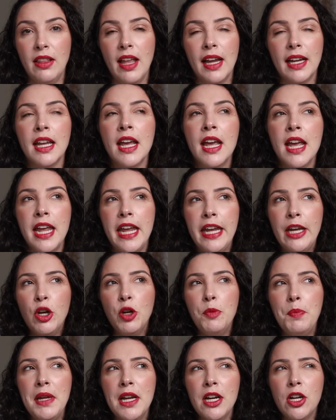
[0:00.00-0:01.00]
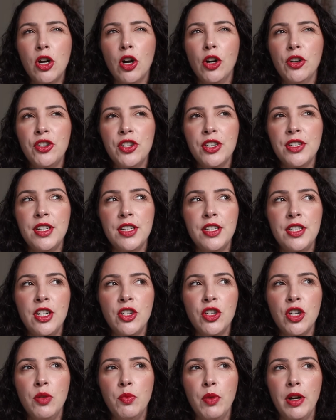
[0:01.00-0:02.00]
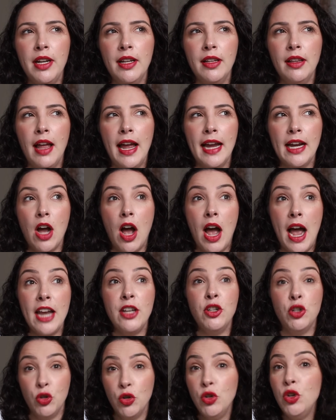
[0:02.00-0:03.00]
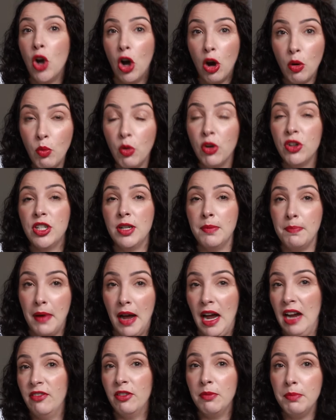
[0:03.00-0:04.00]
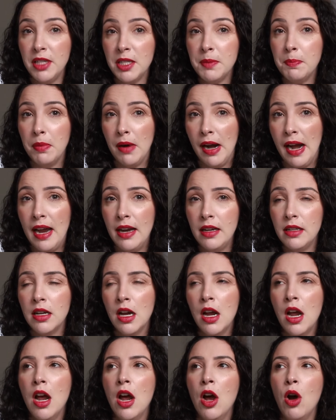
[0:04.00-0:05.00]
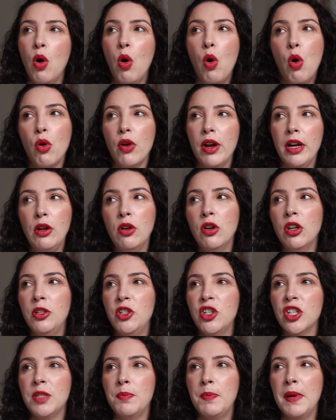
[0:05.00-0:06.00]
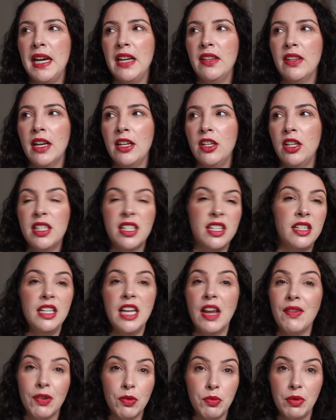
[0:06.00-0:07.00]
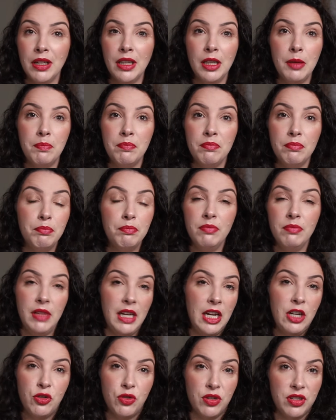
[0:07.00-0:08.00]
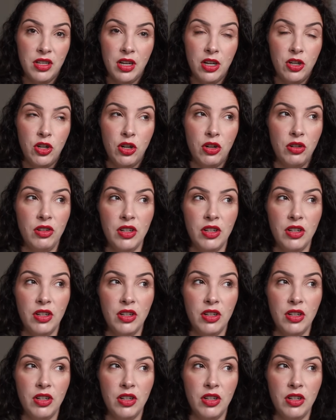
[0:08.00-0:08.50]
Like, it could be a conscious decision where you're like, I do not want to buy from this brand, or it could just be that it's never really interested you.